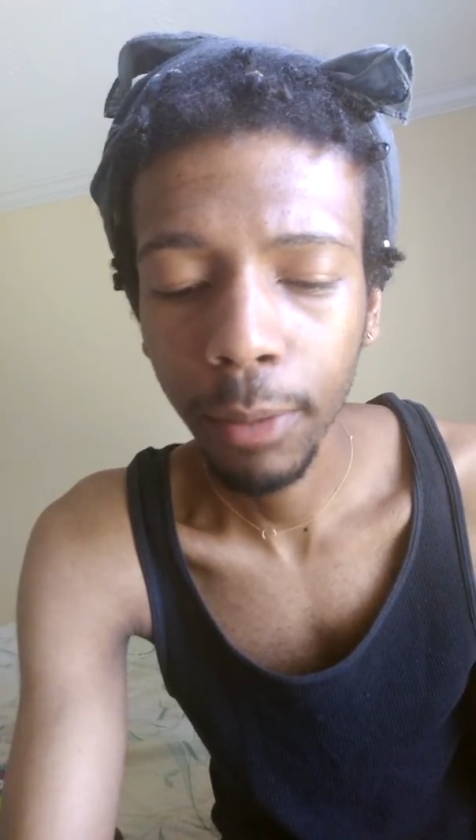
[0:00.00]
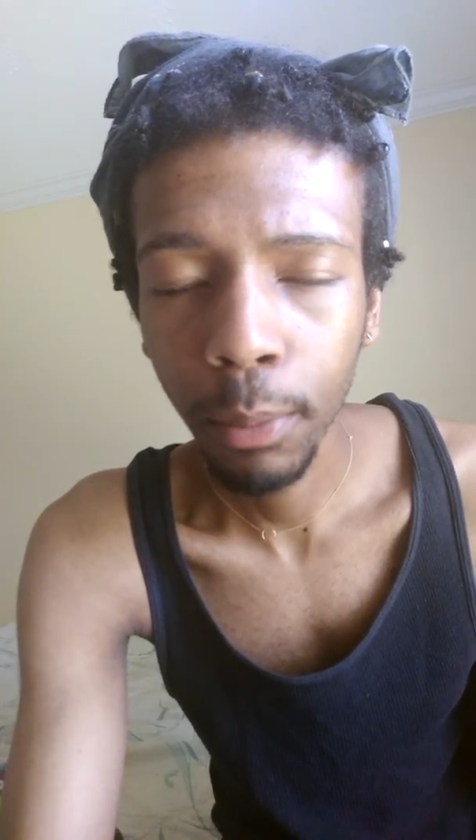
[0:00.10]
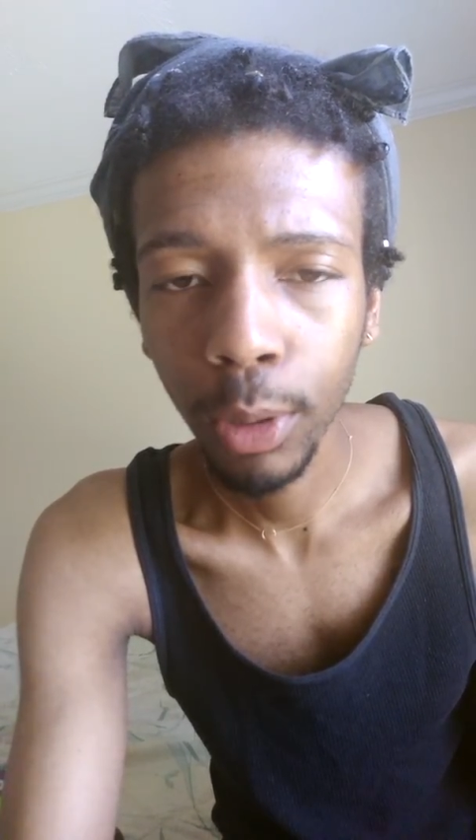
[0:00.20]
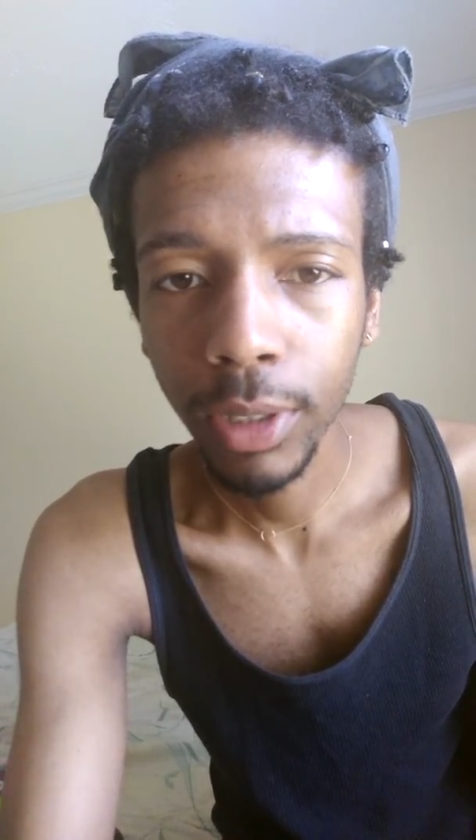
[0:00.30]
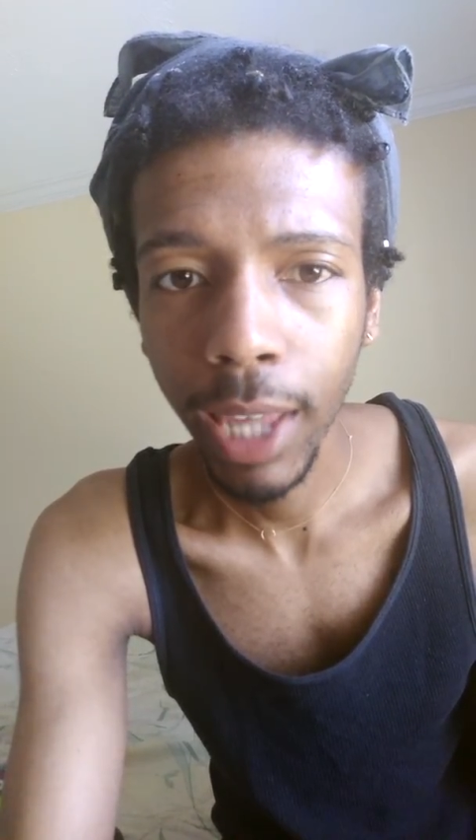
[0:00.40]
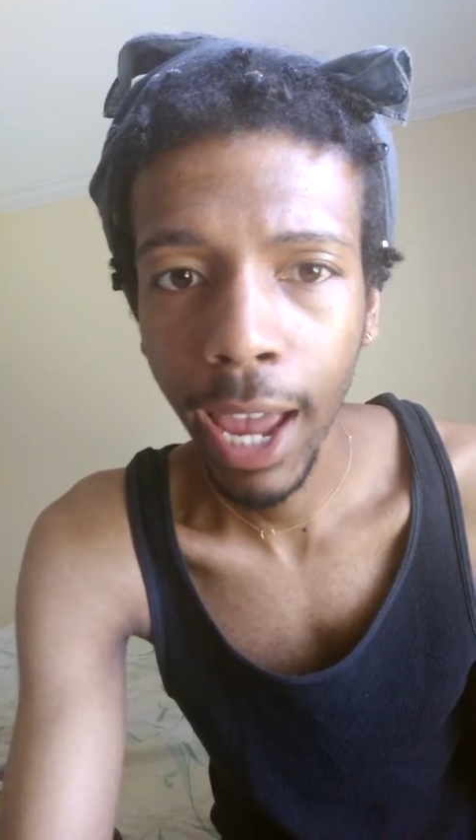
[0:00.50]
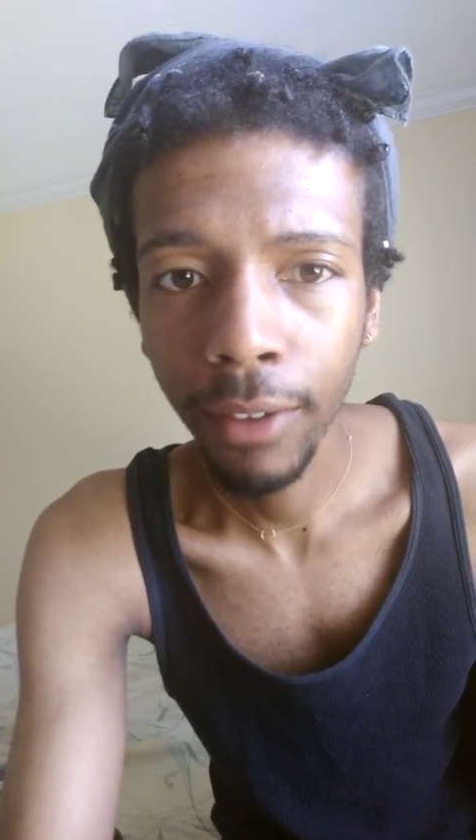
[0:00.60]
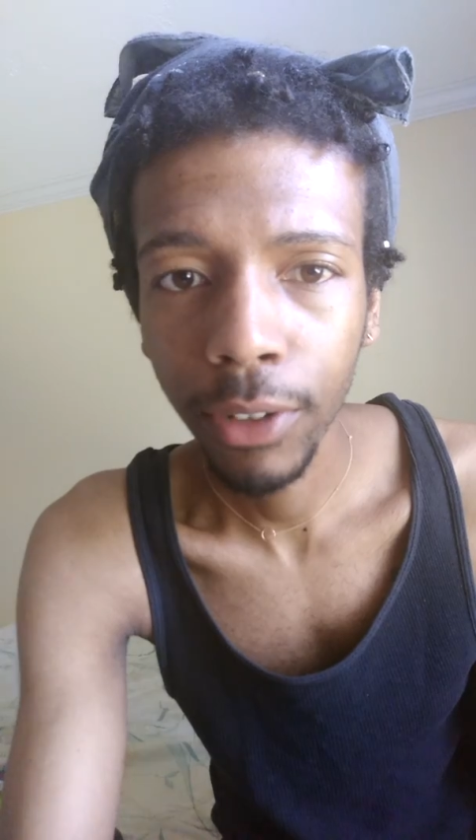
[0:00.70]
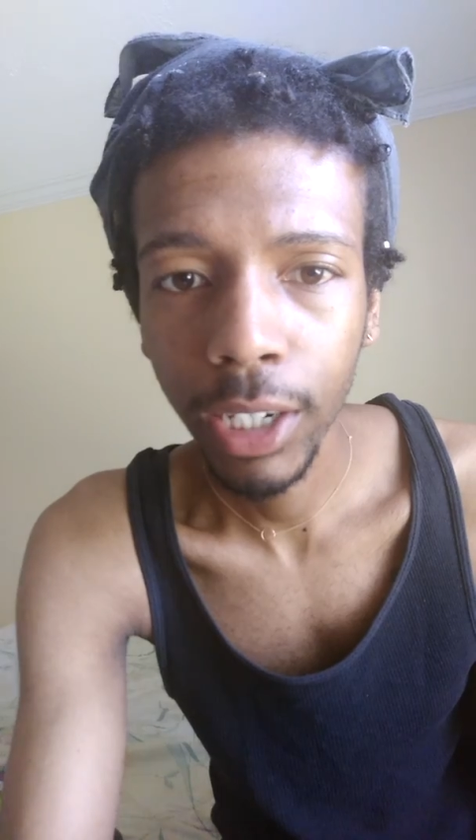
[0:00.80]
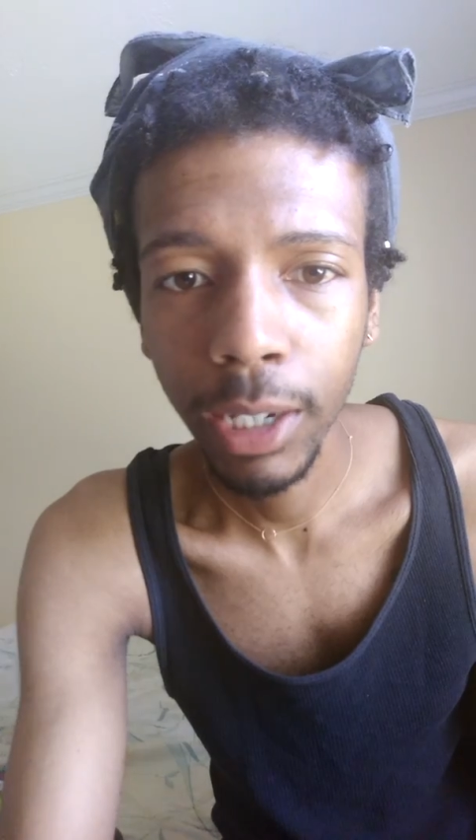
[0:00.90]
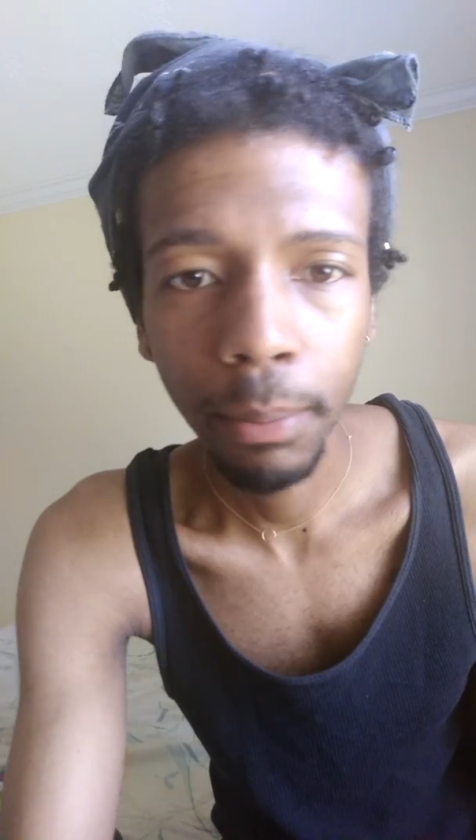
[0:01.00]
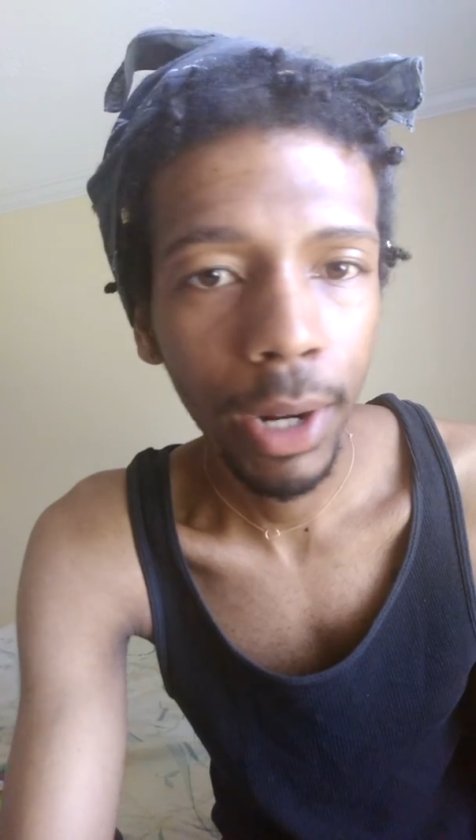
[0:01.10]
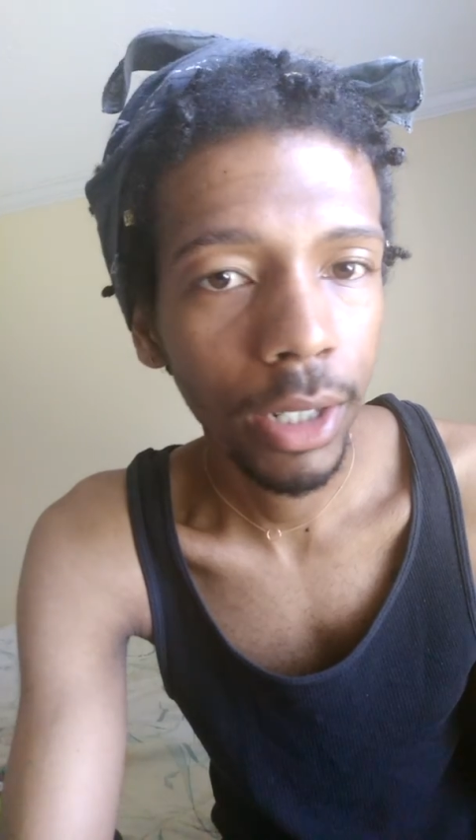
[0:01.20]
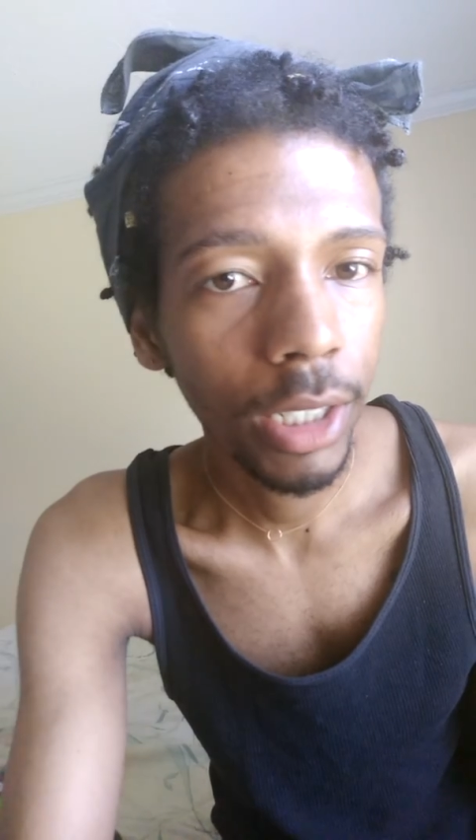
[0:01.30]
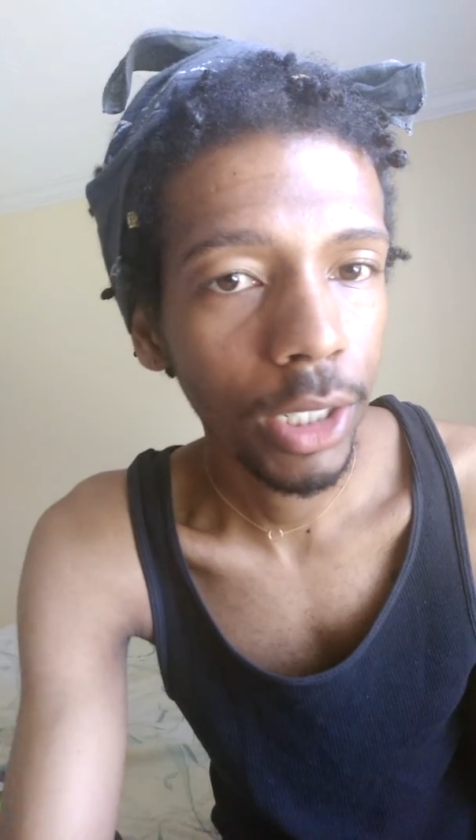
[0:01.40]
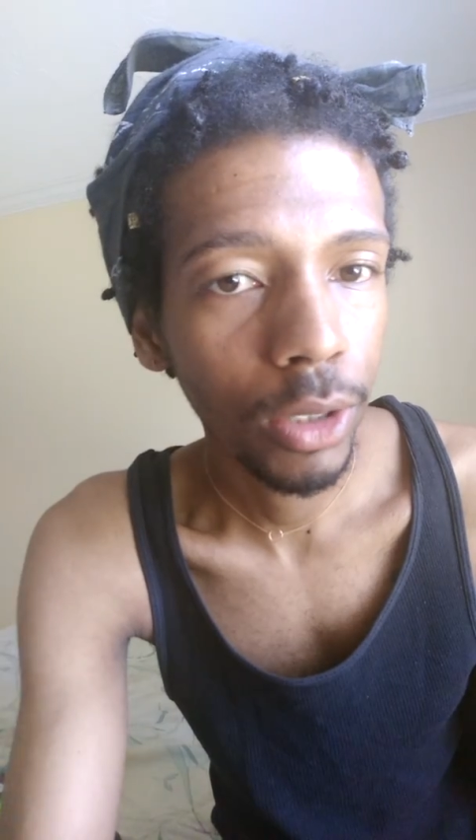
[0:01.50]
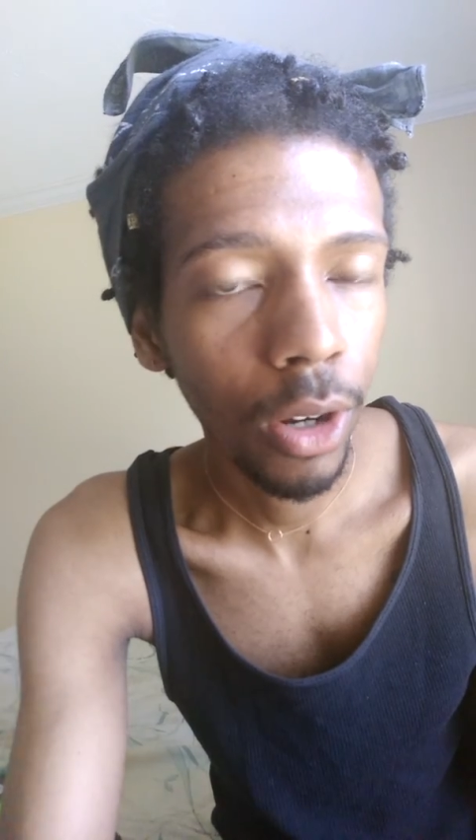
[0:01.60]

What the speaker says: most African Americans